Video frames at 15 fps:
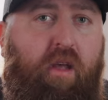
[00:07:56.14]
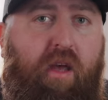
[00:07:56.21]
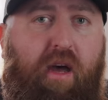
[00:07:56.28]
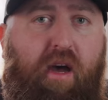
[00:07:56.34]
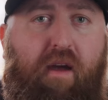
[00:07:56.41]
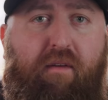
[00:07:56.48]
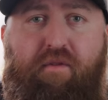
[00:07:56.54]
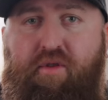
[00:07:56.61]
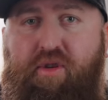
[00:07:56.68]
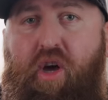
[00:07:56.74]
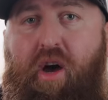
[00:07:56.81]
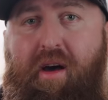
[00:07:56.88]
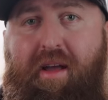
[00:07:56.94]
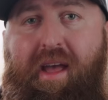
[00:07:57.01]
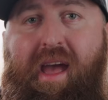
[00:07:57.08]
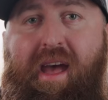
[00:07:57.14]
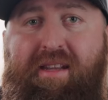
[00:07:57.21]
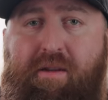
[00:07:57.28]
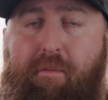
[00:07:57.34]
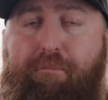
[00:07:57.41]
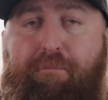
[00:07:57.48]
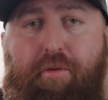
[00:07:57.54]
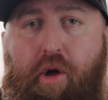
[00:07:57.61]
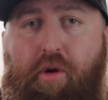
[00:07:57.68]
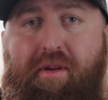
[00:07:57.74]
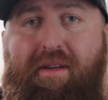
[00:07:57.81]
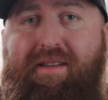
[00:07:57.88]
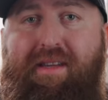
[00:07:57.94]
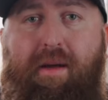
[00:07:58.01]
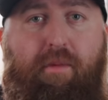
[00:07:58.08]
if your dog has a
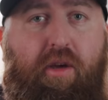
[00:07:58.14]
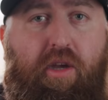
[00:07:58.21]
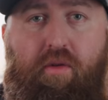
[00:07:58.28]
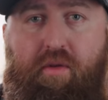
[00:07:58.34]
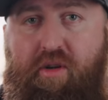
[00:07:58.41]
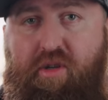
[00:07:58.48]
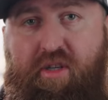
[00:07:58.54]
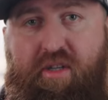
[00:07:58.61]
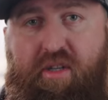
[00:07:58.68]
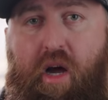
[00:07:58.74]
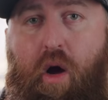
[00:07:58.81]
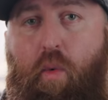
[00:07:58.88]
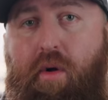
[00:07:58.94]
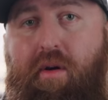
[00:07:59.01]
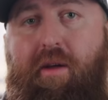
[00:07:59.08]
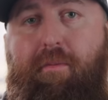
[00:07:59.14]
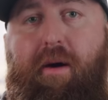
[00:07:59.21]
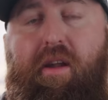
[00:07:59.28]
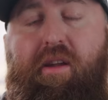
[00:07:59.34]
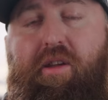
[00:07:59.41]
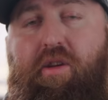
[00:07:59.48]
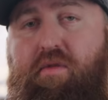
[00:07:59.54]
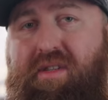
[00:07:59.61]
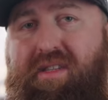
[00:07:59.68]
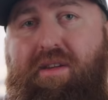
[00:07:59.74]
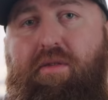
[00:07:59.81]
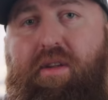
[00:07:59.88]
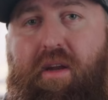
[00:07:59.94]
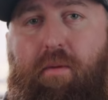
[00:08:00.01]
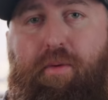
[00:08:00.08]
bloated stomach, you can just not worry about it. You
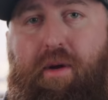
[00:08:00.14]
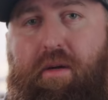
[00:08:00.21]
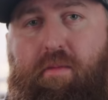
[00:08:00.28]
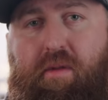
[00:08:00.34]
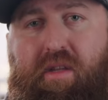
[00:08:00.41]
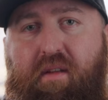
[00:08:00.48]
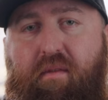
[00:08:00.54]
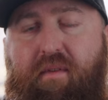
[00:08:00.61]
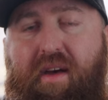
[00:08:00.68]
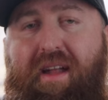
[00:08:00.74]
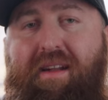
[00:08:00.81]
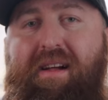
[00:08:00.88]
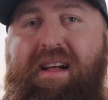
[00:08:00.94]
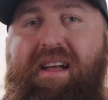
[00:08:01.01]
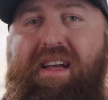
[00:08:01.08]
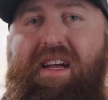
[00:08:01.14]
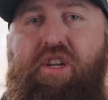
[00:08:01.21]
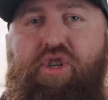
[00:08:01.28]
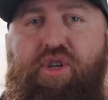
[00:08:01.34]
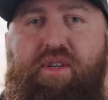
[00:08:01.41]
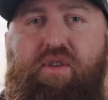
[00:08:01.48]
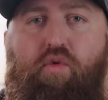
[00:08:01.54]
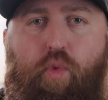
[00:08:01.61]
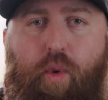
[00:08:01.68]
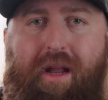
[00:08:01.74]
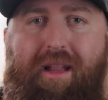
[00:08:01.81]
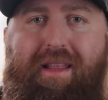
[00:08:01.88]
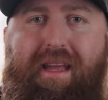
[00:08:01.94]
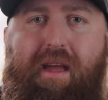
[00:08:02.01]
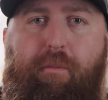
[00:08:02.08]
still need to bring the vet. It just
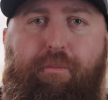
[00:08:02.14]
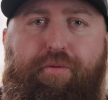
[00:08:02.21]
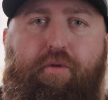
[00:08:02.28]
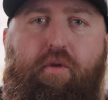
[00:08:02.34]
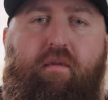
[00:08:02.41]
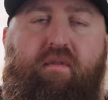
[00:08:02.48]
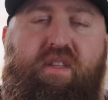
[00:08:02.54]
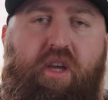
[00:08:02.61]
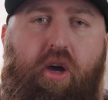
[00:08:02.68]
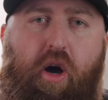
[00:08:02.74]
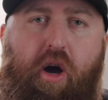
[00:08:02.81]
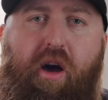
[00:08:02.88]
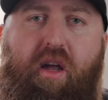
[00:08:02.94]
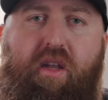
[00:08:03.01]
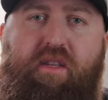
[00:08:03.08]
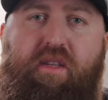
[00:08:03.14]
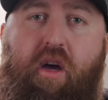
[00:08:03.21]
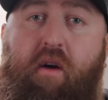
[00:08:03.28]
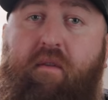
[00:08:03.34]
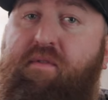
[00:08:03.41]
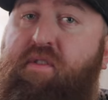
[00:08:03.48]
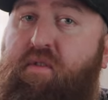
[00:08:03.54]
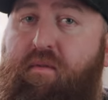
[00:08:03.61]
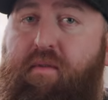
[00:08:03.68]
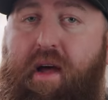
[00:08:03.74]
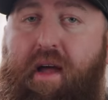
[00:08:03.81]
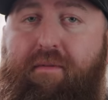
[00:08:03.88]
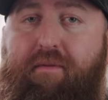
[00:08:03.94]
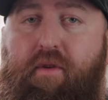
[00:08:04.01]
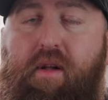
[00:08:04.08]
greatly improves the odds of
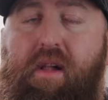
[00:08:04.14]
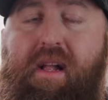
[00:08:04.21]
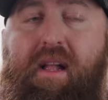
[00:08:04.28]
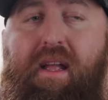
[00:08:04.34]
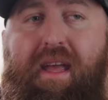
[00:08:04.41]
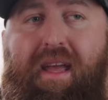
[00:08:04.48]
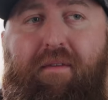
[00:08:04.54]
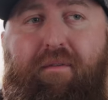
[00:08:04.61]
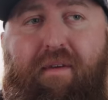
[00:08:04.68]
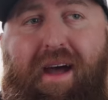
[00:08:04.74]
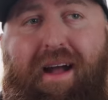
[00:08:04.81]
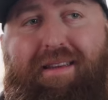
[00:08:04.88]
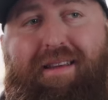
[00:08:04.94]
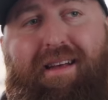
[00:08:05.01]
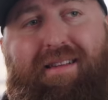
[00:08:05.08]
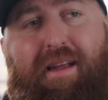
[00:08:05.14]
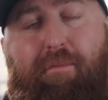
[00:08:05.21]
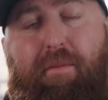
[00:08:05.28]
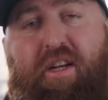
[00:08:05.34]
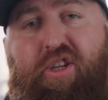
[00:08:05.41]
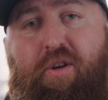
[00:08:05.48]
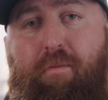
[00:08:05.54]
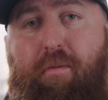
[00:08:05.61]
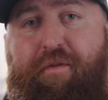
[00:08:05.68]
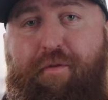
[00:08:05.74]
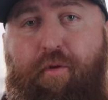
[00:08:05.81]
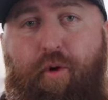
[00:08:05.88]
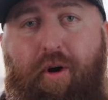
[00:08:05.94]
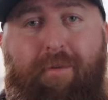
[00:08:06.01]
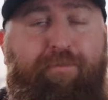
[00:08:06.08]
survival. In fact, as I mentioned
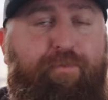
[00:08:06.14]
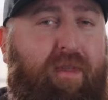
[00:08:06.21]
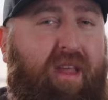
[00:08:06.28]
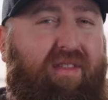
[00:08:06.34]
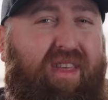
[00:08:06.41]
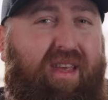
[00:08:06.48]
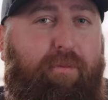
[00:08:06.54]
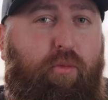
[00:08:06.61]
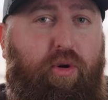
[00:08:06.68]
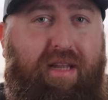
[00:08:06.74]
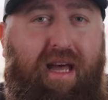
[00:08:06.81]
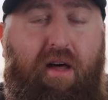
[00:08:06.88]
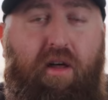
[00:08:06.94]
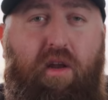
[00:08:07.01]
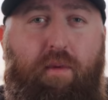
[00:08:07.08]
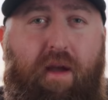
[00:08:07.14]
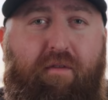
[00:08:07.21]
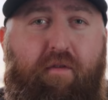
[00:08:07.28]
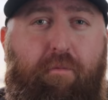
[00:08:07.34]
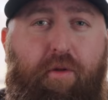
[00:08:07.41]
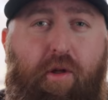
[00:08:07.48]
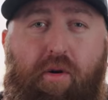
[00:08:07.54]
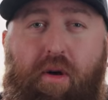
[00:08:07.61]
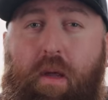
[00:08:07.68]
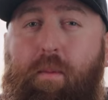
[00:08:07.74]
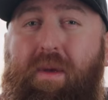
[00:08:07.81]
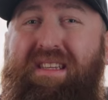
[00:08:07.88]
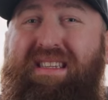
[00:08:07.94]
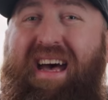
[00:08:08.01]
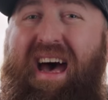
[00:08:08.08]
before, the mortality rate for bloat can
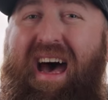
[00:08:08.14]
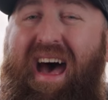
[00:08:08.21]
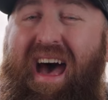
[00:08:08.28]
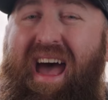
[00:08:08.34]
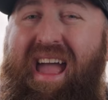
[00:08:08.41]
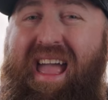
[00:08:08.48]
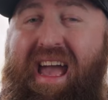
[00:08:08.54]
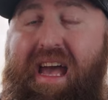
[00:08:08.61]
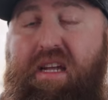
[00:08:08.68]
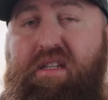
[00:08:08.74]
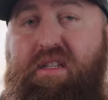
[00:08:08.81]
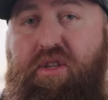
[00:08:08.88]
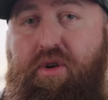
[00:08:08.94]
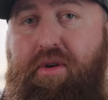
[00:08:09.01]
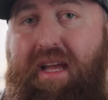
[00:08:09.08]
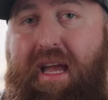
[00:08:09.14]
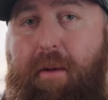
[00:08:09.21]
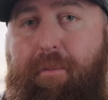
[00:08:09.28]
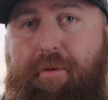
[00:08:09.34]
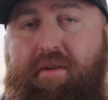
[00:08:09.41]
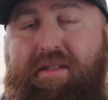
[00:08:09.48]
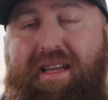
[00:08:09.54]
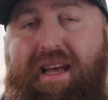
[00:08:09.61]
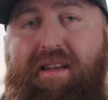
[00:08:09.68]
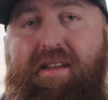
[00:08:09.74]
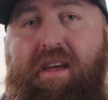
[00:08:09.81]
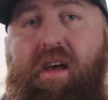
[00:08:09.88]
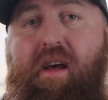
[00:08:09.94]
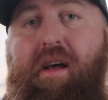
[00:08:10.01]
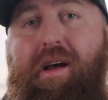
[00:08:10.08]
be as high as
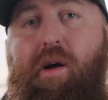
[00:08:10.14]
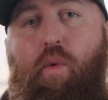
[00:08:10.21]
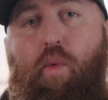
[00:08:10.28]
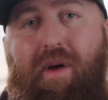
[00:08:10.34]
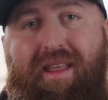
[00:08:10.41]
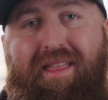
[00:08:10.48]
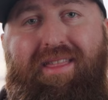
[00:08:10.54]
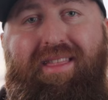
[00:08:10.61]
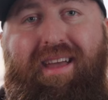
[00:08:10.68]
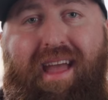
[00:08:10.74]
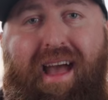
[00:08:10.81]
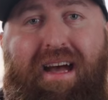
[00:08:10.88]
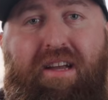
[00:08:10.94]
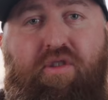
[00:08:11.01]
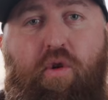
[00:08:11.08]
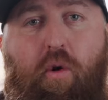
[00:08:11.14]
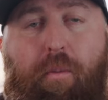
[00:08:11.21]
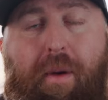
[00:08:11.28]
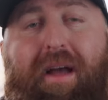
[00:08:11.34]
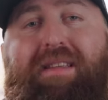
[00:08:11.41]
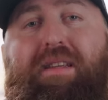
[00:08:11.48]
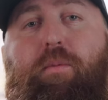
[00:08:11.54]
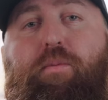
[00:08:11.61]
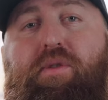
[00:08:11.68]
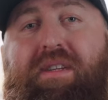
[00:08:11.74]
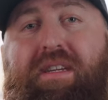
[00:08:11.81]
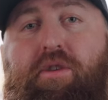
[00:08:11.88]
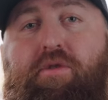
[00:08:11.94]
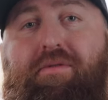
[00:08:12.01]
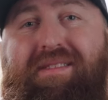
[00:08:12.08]
38%. With the gastropexy
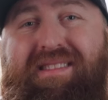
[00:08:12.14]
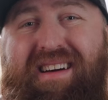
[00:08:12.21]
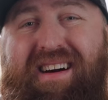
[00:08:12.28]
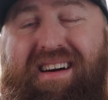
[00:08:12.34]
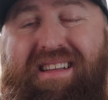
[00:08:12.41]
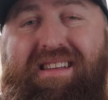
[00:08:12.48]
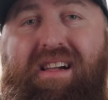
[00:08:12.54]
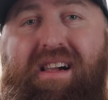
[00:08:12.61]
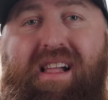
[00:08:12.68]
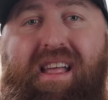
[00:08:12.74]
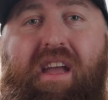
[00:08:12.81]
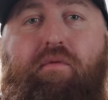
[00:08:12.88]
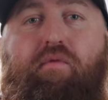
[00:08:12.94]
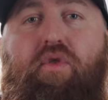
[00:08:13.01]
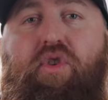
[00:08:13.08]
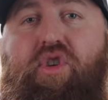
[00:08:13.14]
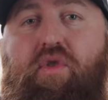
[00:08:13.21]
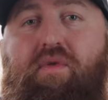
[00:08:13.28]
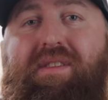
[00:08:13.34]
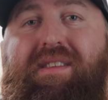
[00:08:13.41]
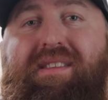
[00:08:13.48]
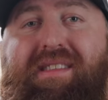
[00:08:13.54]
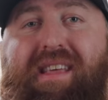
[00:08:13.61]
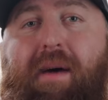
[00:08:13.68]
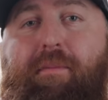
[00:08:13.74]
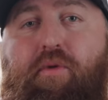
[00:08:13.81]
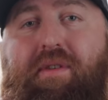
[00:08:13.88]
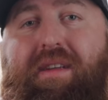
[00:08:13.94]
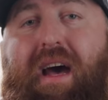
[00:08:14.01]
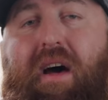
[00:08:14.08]
procedure done, it reduces that
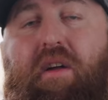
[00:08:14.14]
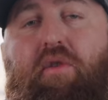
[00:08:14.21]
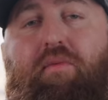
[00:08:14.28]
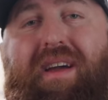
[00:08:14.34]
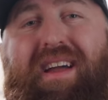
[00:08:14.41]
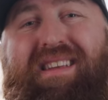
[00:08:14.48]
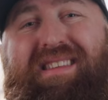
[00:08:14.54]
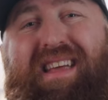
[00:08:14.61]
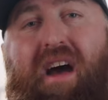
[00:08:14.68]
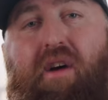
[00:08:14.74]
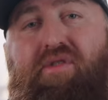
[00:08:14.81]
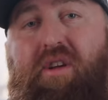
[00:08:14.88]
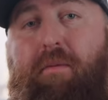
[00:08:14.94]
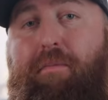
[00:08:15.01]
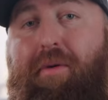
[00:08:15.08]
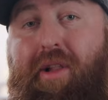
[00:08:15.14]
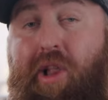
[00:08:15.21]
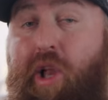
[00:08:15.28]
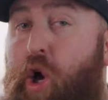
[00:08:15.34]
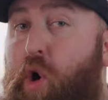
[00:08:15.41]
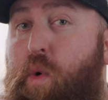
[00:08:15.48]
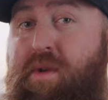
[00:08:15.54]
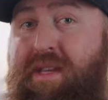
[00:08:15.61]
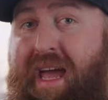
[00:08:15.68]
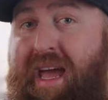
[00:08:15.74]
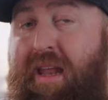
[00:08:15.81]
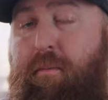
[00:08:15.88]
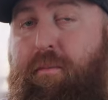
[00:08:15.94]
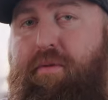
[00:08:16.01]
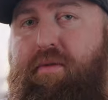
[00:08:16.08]
mortality rate down to below
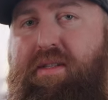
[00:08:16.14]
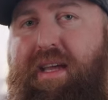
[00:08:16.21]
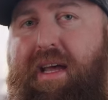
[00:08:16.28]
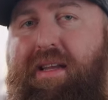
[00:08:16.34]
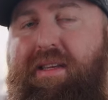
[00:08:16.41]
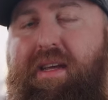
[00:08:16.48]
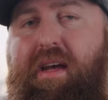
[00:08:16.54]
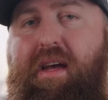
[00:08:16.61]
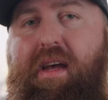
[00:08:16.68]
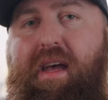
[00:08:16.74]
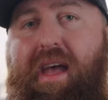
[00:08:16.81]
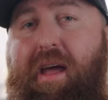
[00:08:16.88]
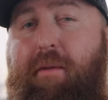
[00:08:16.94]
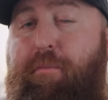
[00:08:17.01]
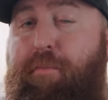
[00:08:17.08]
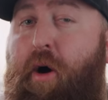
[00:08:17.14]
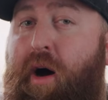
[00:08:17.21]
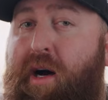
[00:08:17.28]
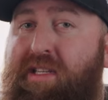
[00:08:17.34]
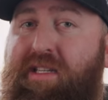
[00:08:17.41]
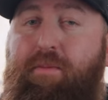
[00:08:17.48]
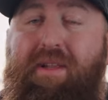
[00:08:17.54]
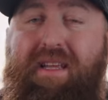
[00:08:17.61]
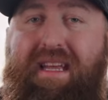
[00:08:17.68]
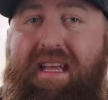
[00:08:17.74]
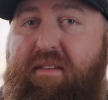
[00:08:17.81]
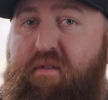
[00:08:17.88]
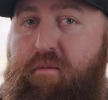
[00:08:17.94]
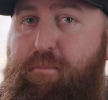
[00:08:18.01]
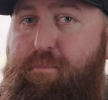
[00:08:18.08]
10%, and possibly
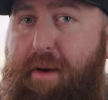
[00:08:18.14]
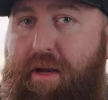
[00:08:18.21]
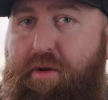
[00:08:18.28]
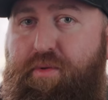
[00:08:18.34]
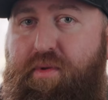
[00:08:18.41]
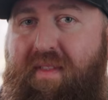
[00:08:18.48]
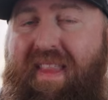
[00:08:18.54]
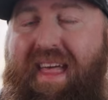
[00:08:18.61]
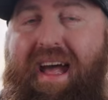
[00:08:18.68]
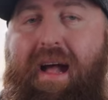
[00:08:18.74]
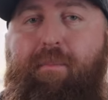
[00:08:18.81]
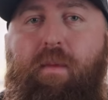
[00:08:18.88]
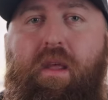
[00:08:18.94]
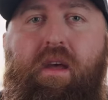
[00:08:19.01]
even better than that.